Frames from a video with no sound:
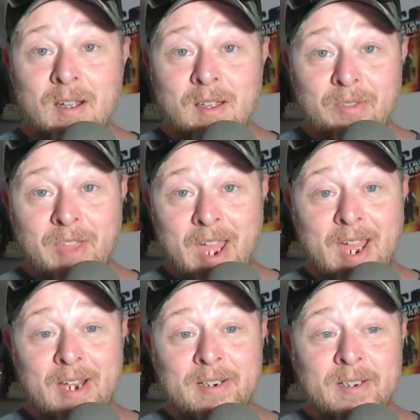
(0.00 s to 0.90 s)

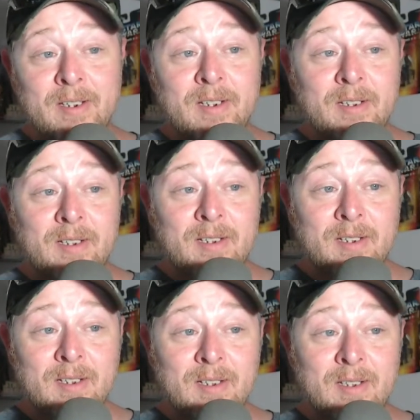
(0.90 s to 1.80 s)
that
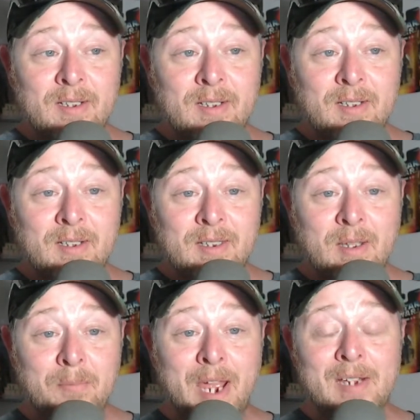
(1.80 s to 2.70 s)
the
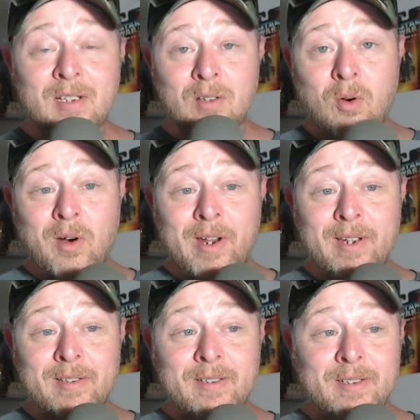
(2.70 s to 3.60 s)

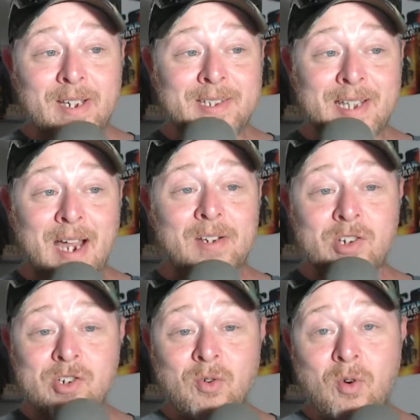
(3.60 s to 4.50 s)
Mandalorian is not
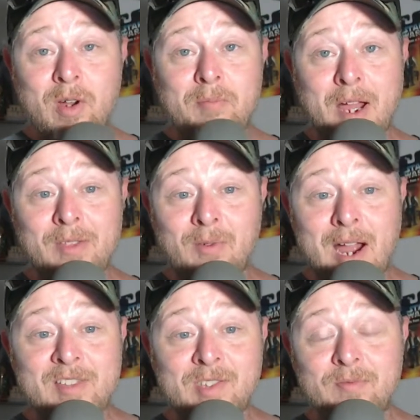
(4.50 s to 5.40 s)
destroyed by the
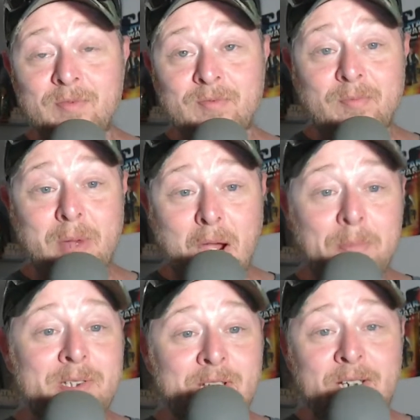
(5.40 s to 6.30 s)
rise of
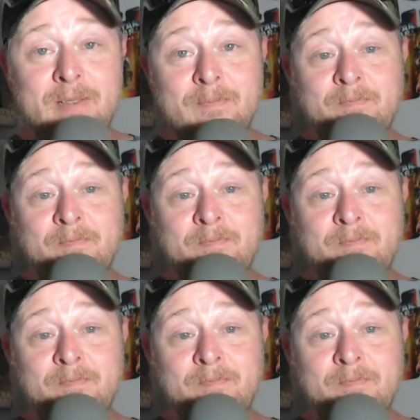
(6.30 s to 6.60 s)
Palpatine.